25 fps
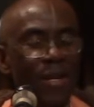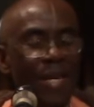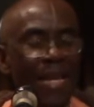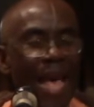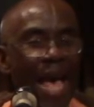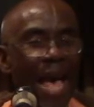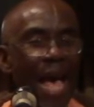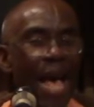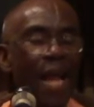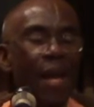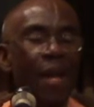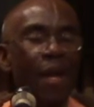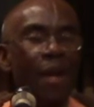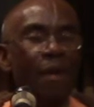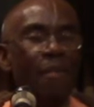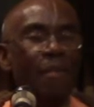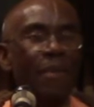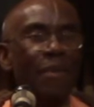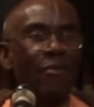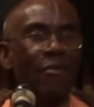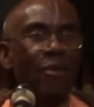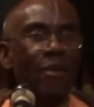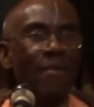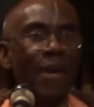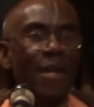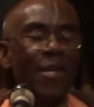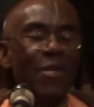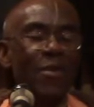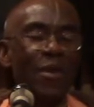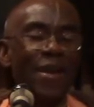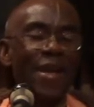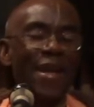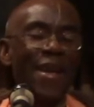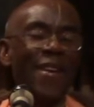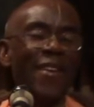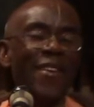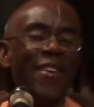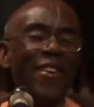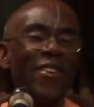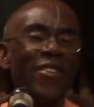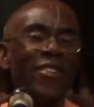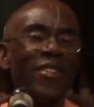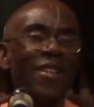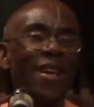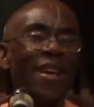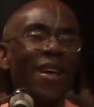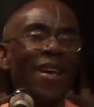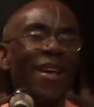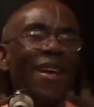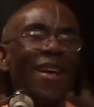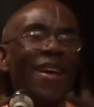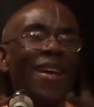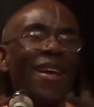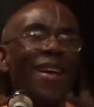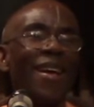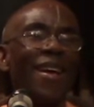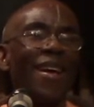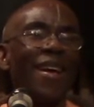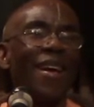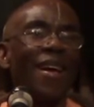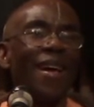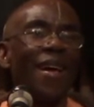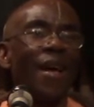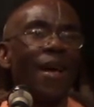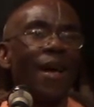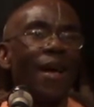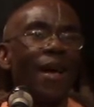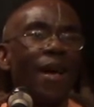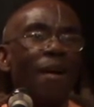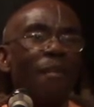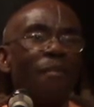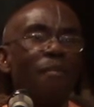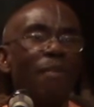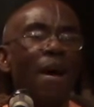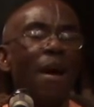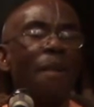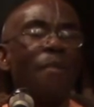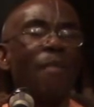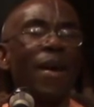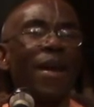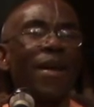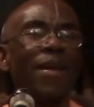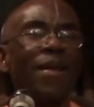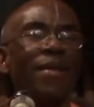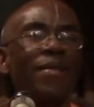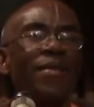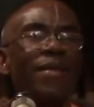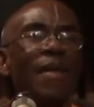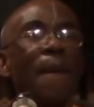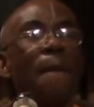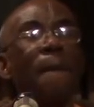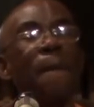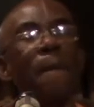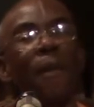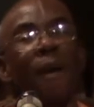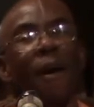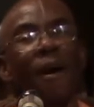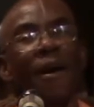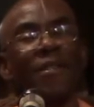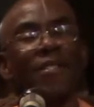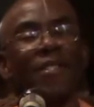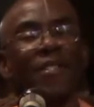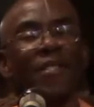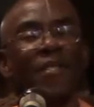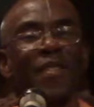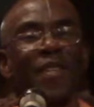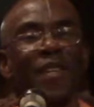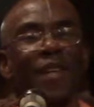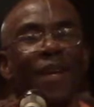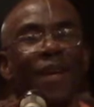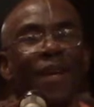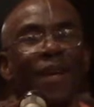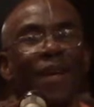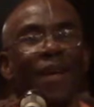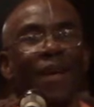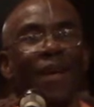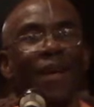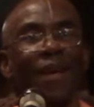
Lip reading: dialogue between Arjuna and Krishna, Prabhupada is imparting here